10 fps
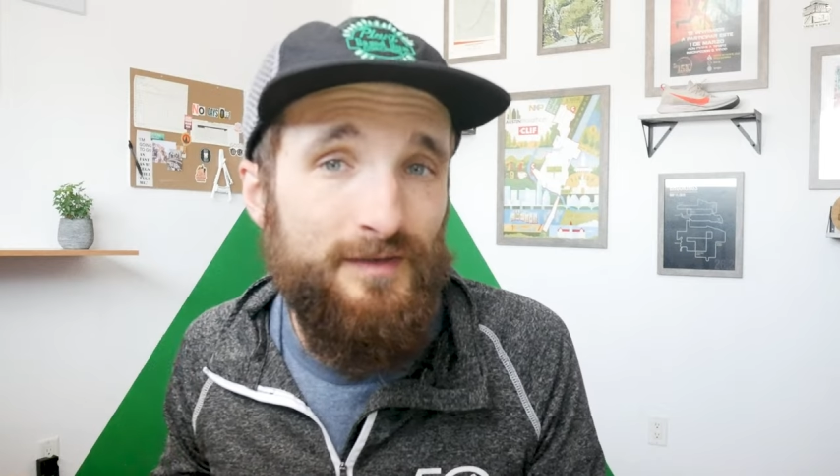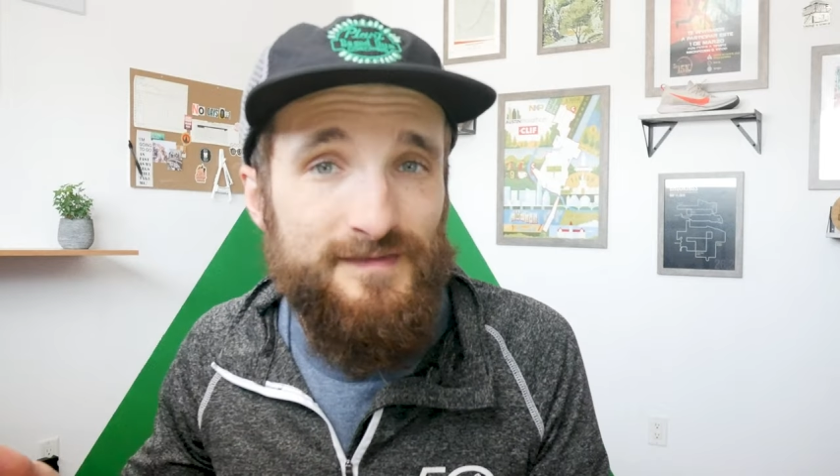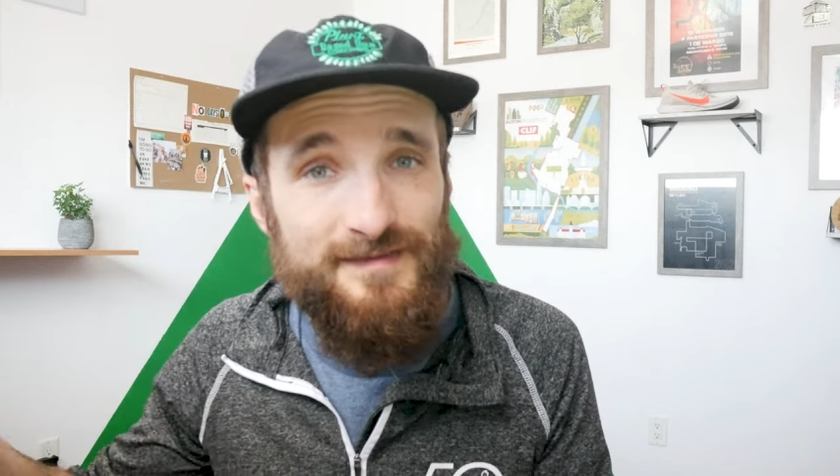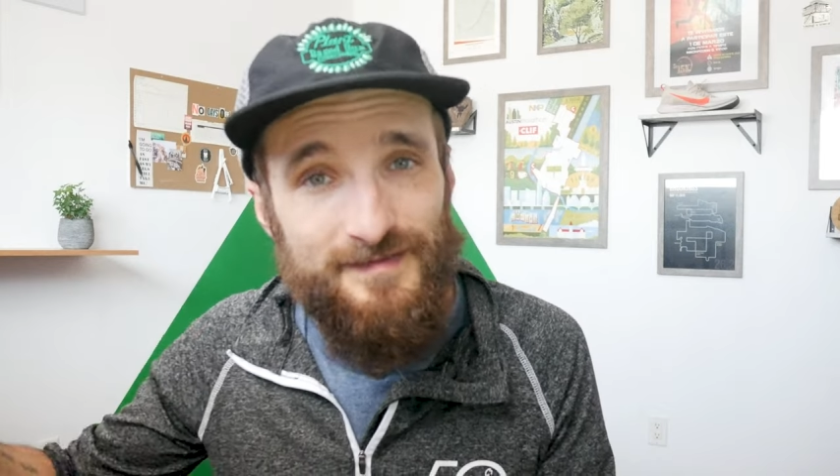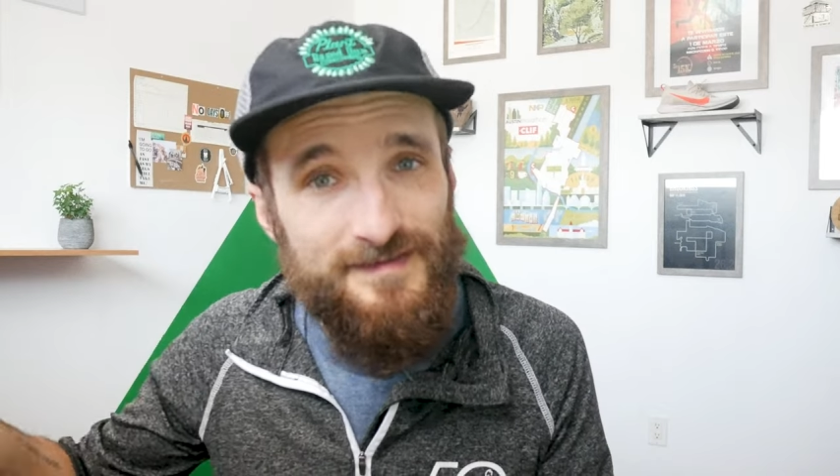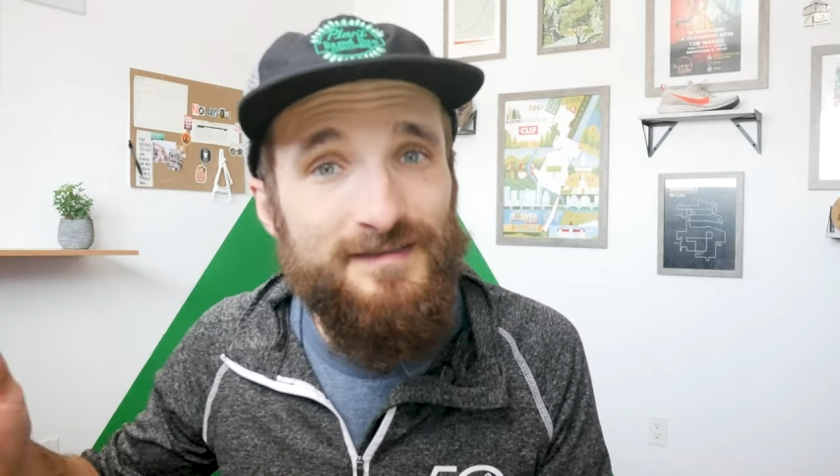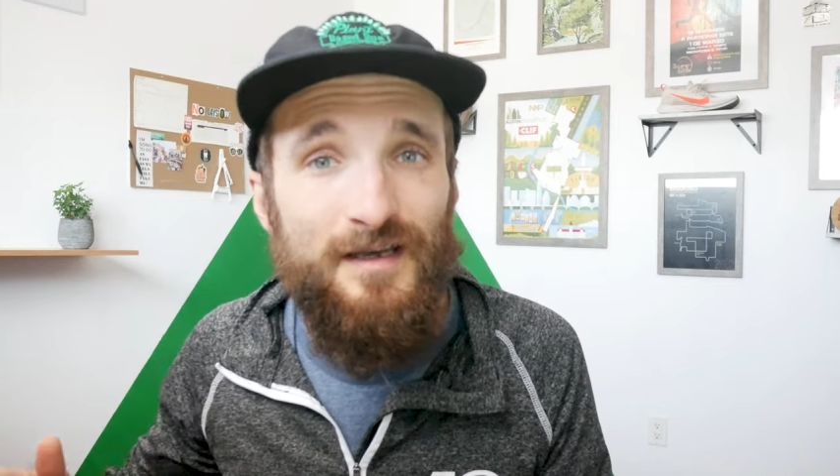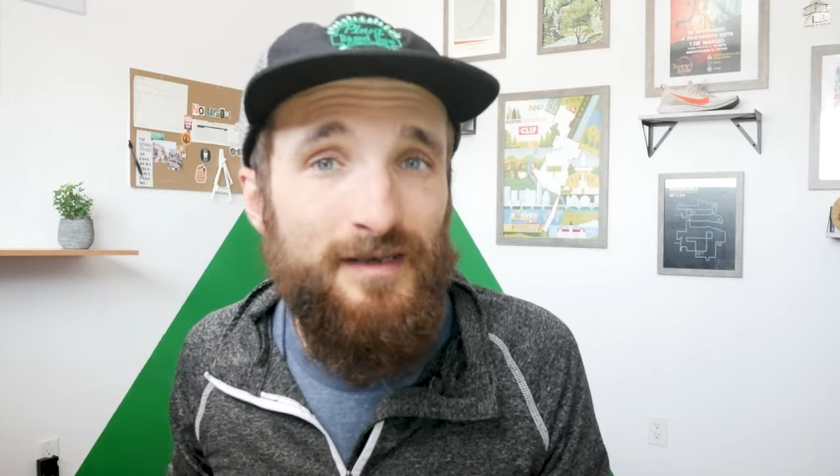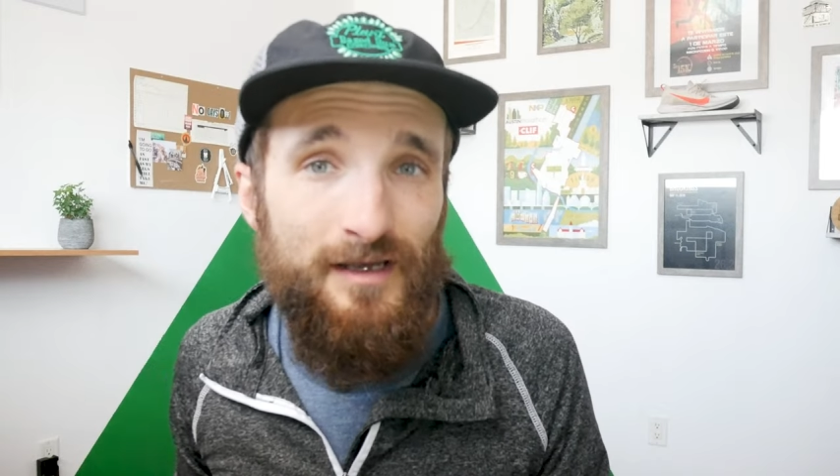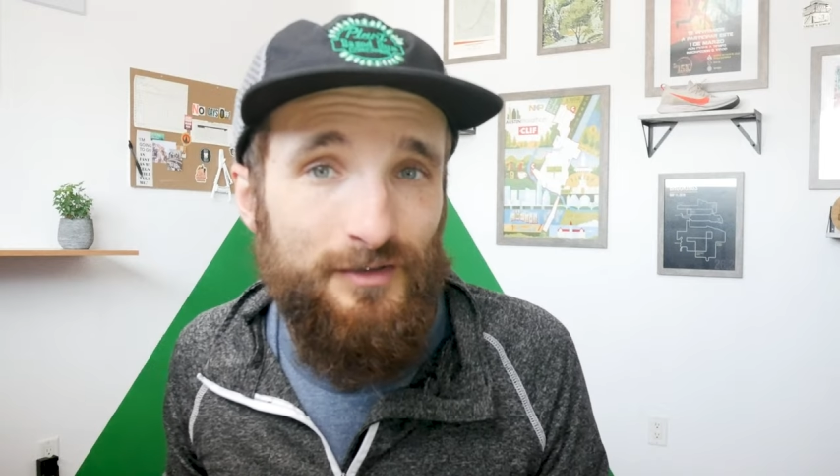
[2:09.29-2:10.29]
this
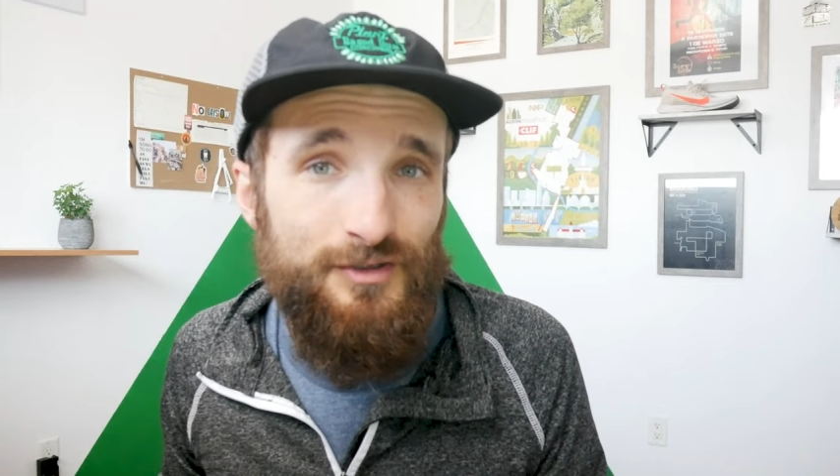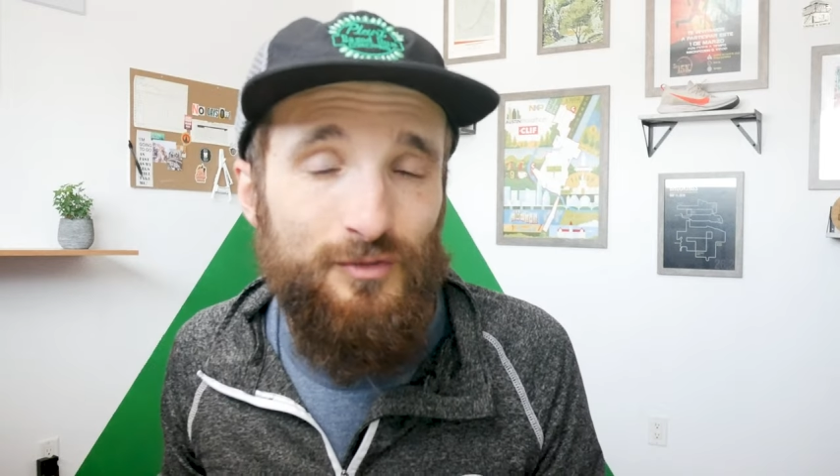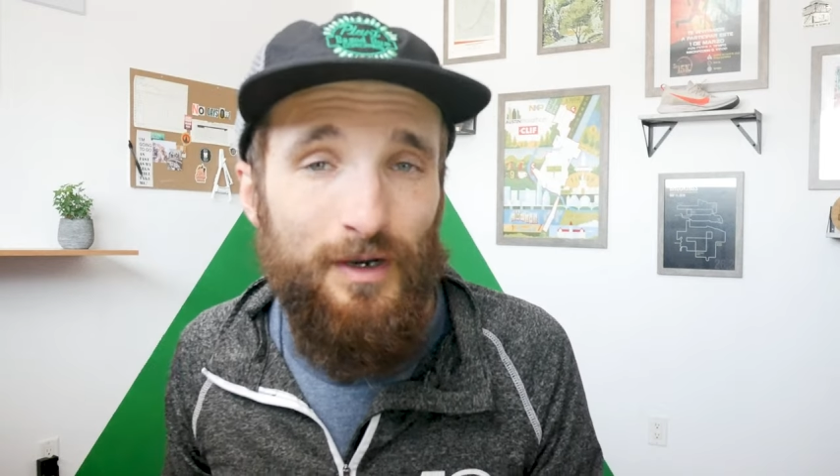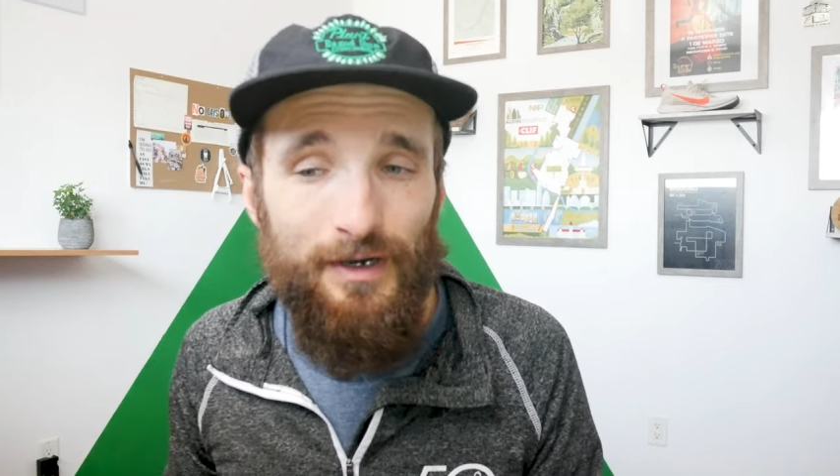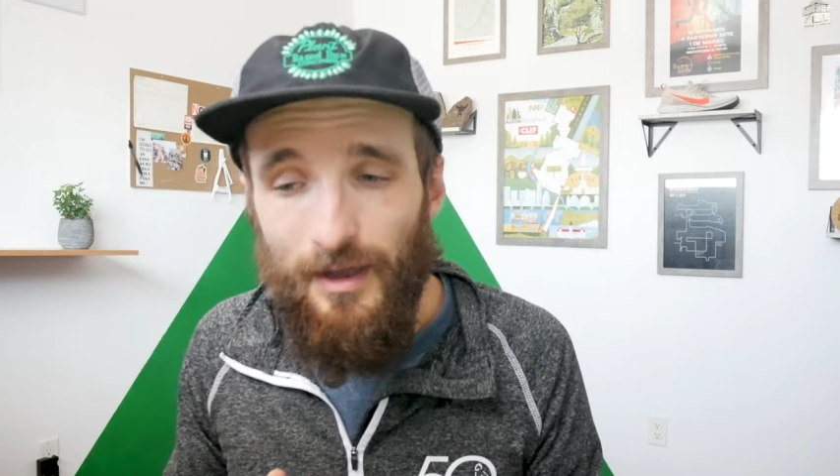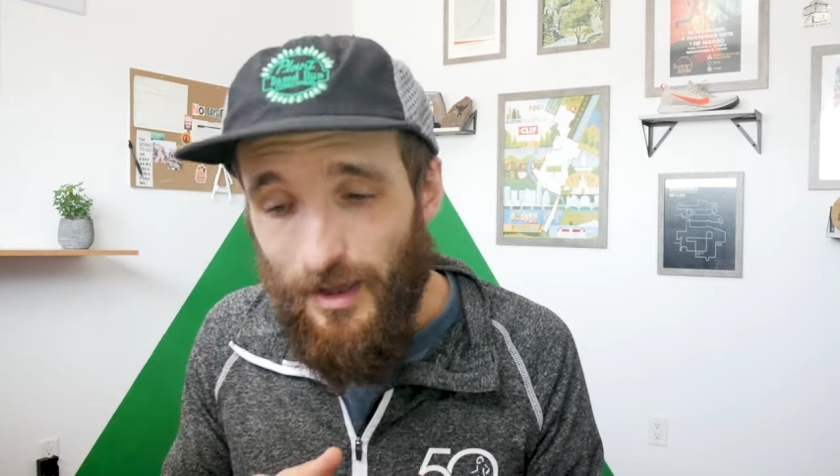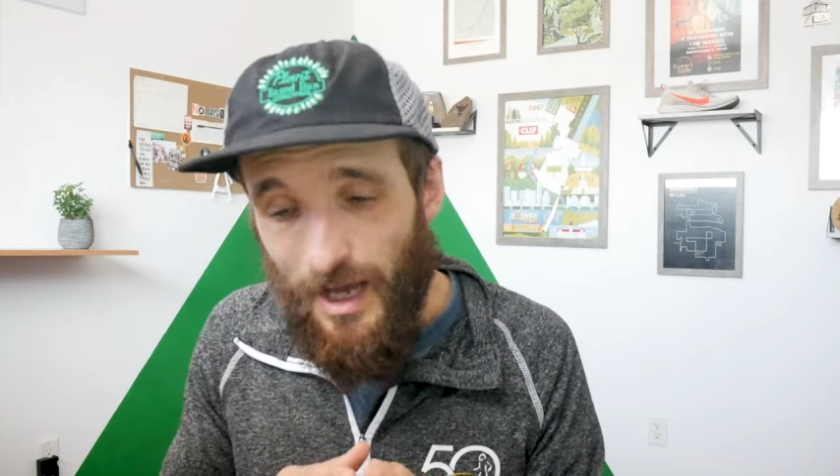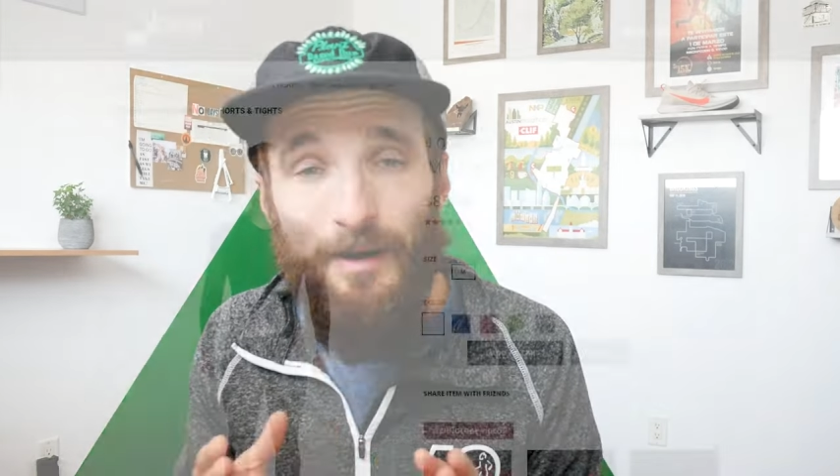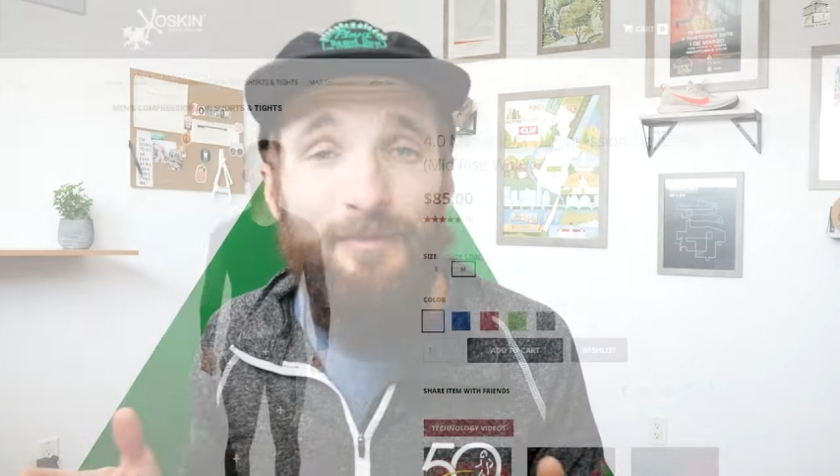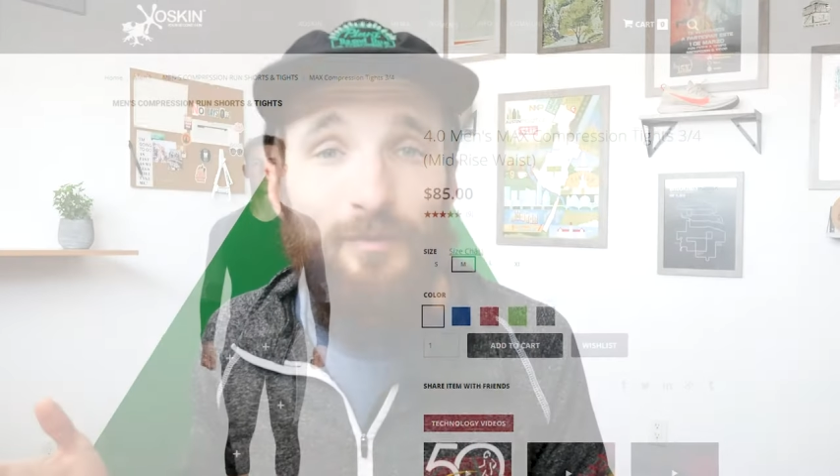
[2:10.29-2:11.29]
Sunday I'll do one, I'm gonna